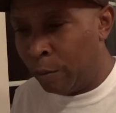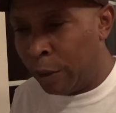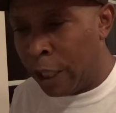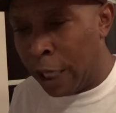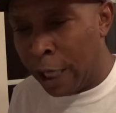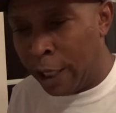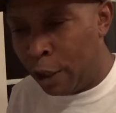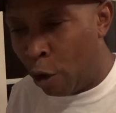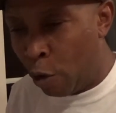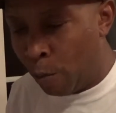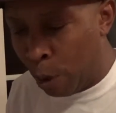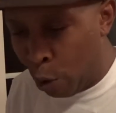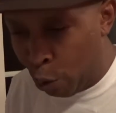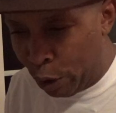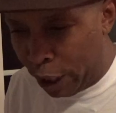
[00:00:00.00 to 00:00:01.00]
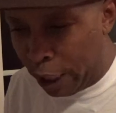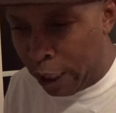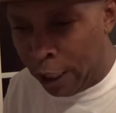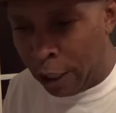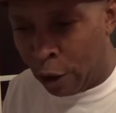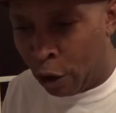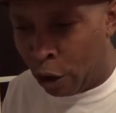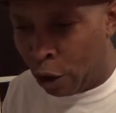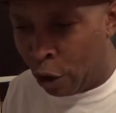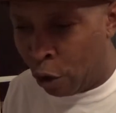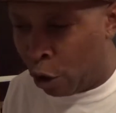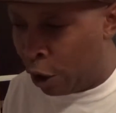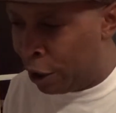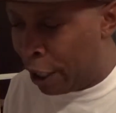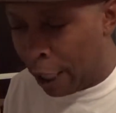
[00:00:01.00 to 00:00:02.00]
getting no booty
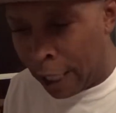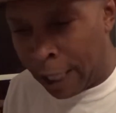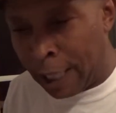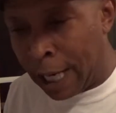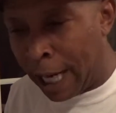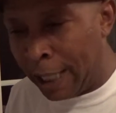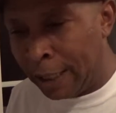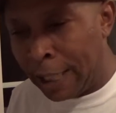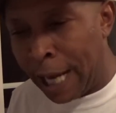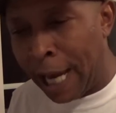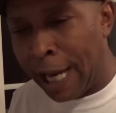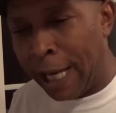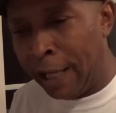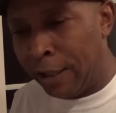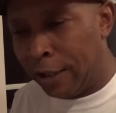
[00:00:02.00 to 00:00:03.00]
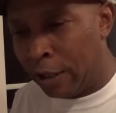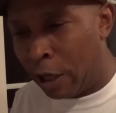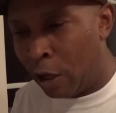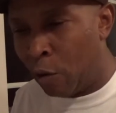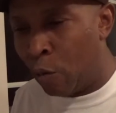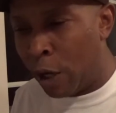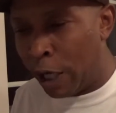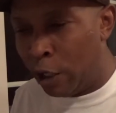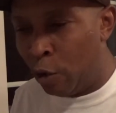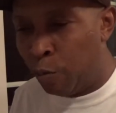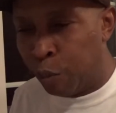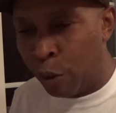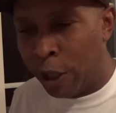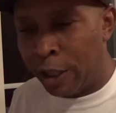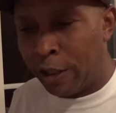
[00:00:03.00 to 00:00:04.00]
or nothing like that. It's something where you
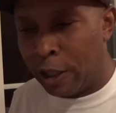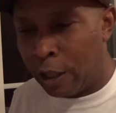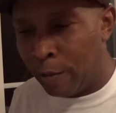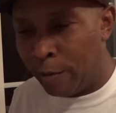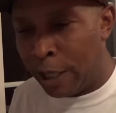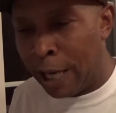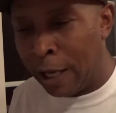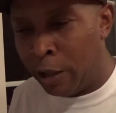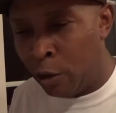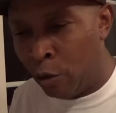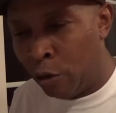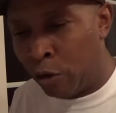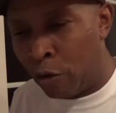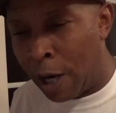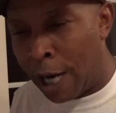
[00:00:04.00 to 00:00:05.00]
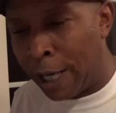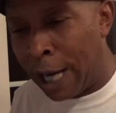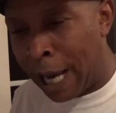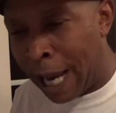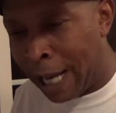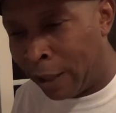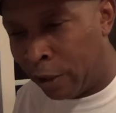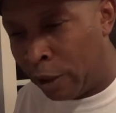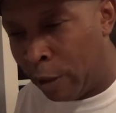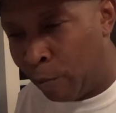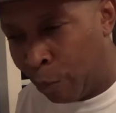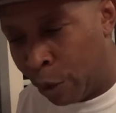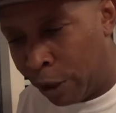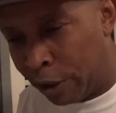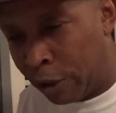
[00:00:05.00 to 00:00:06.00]
putting something that you trying to actually
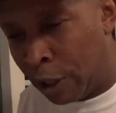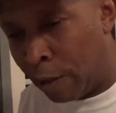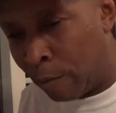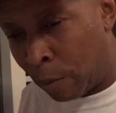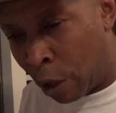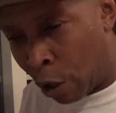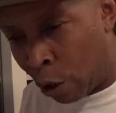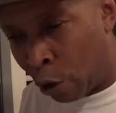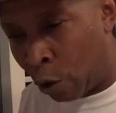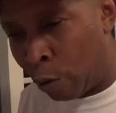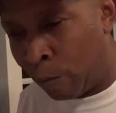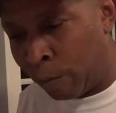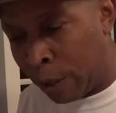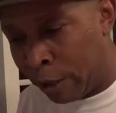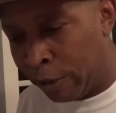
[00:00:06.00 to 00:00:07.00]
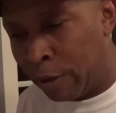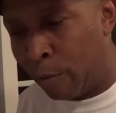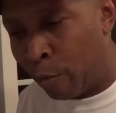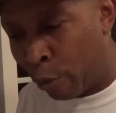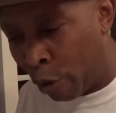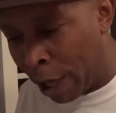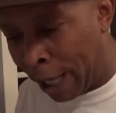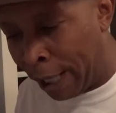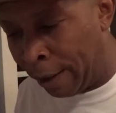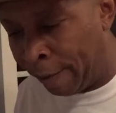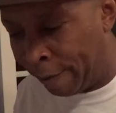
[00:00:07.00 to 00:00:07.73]
put something, learn, get some brain